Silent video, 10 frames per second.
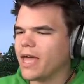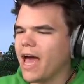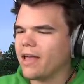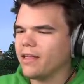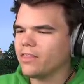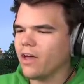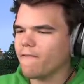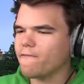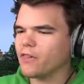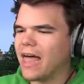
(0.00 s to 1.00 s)
got
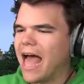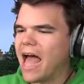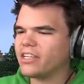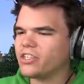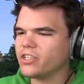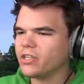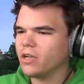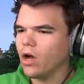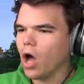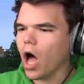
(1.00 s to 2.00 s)
uh, the flash.
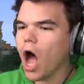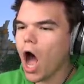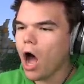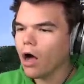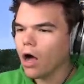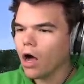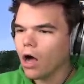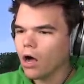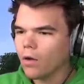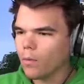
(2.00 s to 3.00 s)
Whoa!
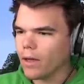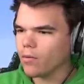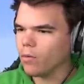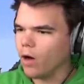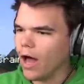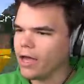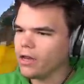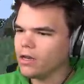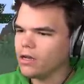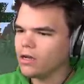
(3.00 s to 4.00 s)
Whoa. Wait, what?
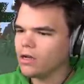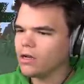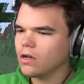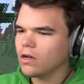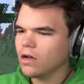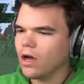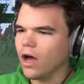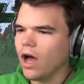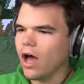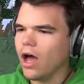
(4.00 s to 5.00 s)
Whoa!
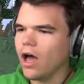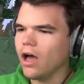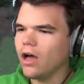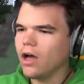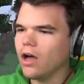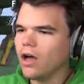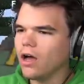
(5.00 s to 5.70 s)
Uh, what is it?